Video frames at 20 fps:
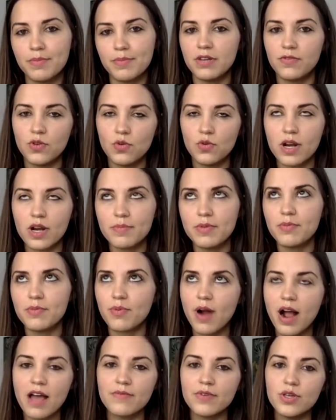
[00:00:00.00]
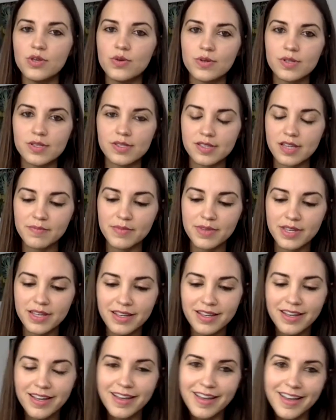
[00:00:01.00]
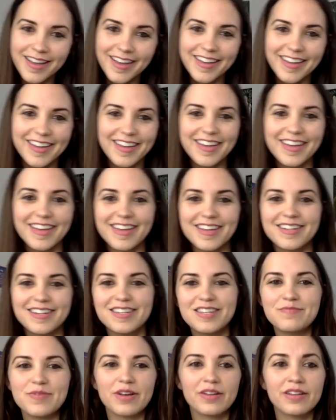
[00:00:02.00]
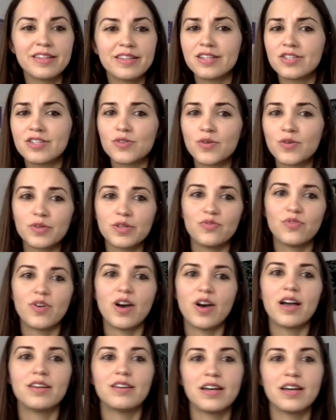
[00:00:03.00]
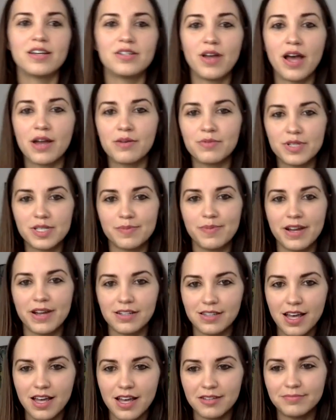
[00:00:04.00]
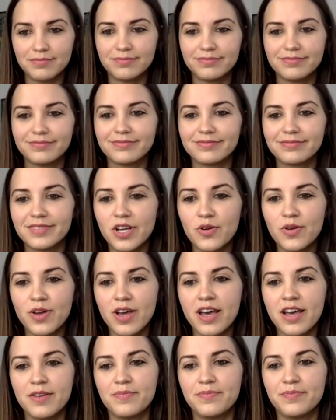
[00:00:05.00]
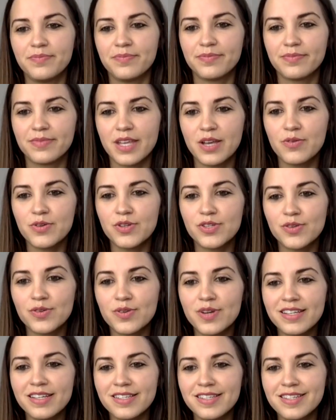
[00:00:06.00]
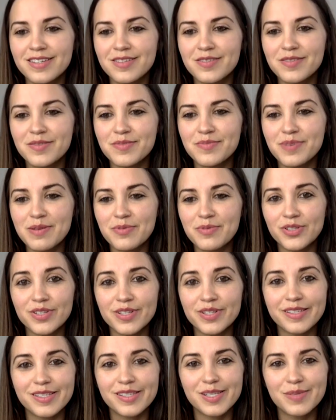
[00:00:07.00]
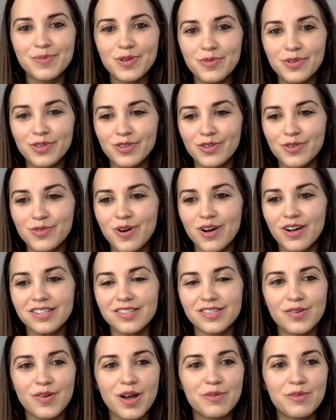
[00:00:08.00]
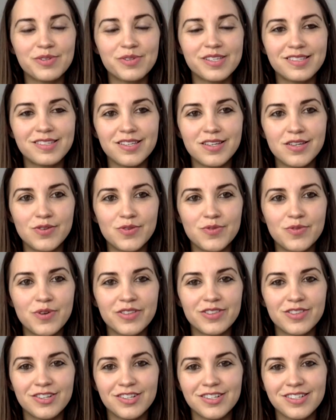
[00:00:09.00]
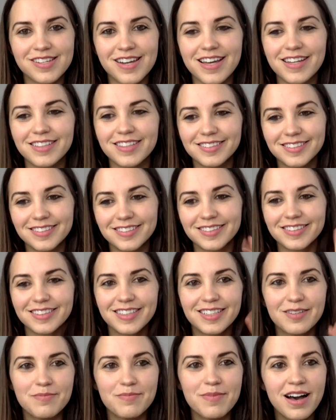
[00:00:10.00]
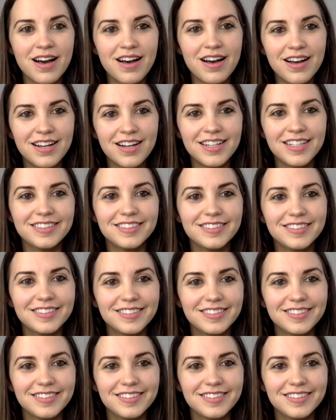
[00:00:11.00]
But if you want to be private, you can send me an email, and that's totally fine. I respect that. Okay, it was so nice to be able to speak with you all. So I will see you on Thursday. Bye.